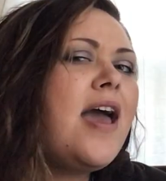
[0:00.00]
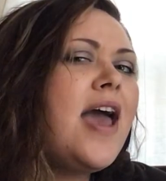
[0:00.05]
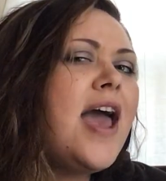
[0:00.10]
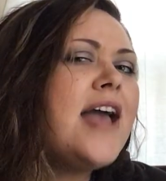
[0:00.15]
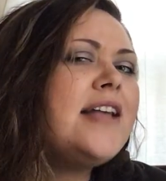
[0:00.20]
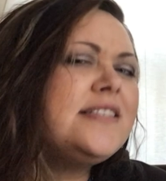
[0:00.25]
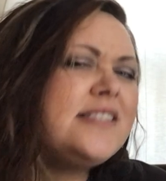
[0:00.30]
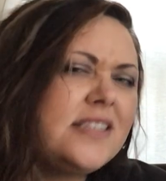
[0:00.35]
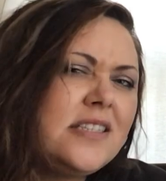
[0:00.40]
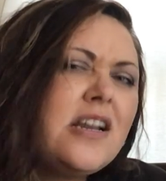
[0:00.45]

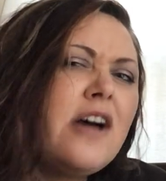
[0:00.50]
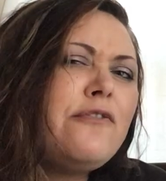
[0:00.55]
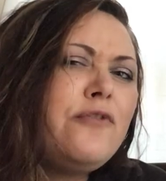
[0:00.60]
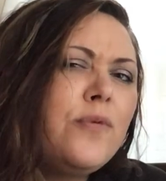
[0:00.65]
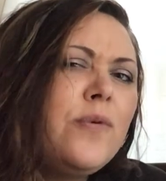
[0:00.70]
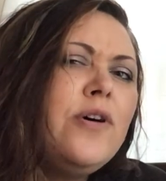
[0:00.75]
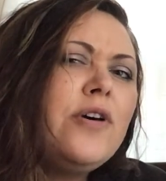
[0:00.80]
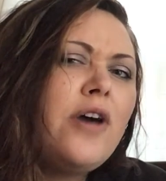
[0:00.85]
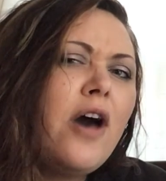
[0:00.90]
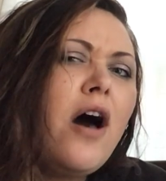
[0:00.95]
and stuff
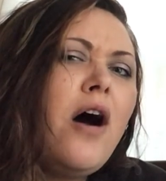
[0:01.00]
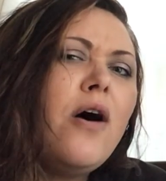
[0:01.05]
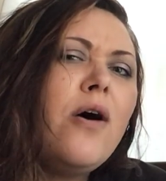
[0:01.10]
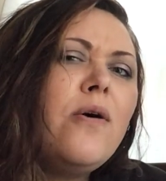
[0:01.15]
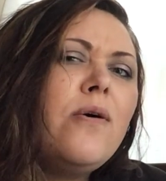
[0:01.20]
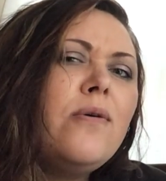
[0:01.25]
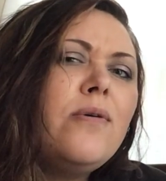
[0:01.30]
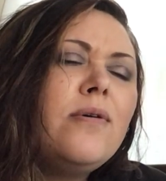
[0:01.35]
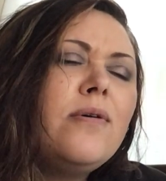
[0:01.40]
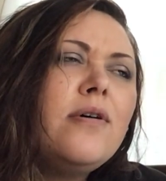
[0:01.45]
will
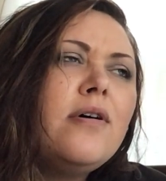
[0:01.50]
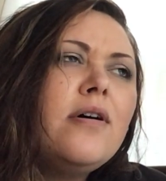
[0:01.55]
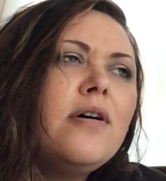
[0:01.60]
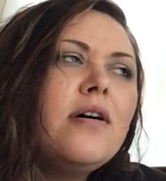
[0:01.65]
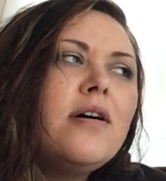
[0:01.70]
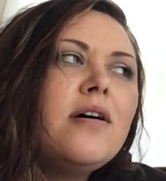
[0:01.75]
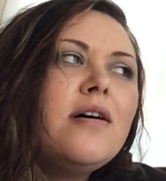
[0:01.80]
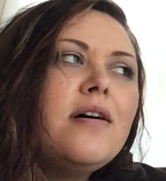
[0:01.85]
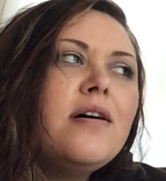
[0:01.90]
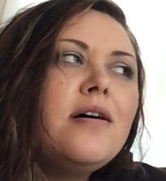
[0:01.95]
go.
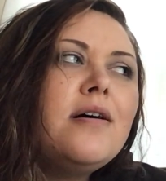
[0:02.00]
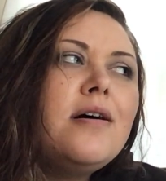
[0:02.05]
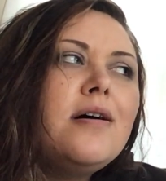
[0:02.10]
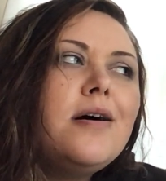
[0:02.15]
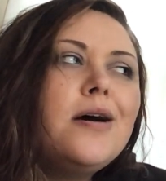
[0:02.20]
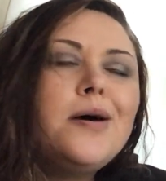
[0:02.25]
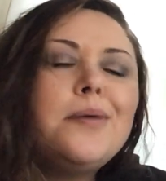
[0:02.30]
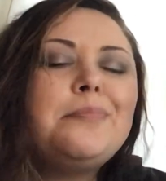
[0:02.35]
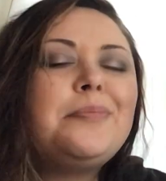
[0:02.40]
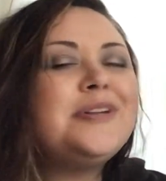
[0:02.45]

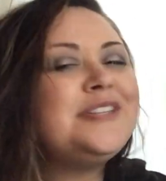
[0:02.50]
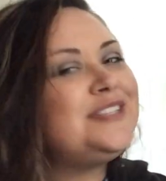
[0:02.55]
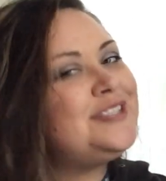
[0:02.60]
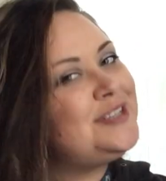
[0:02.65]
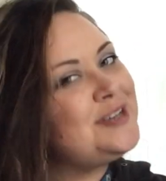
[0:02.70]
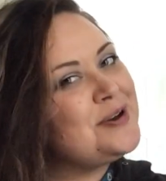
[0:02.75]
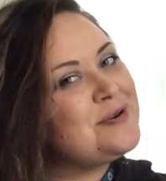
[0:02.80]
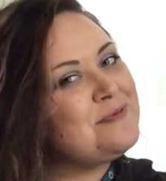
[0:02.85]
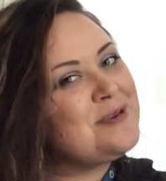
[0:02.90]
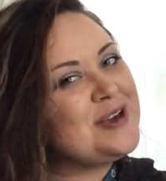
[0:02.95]
But
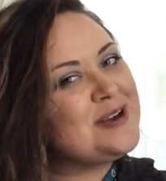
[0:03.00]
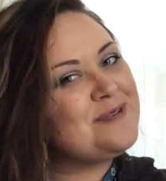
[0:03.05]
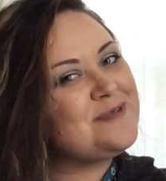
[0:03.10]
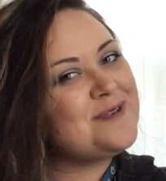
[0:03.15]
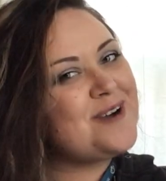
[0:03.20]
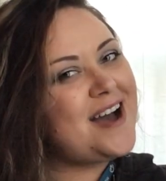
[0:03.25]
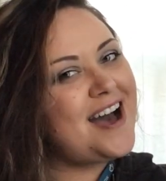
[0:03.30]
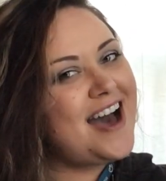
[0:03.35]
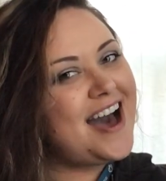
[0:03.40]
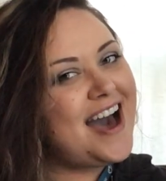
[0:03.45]
do we
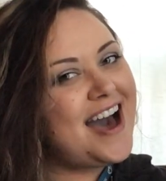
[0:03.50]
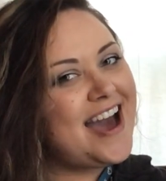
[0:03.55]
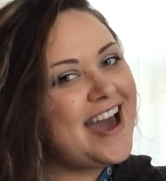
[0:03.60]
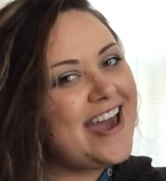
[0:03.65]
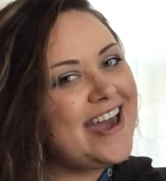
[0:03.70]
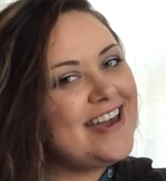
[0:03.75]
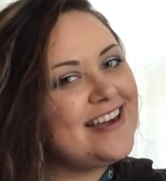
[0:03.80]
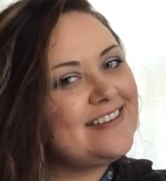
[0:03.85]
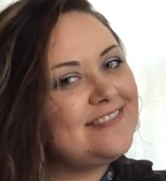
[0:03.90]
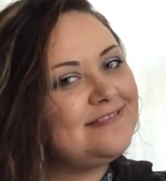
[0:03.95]

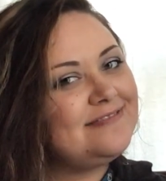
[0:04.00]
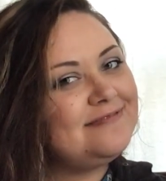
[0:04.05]
cry?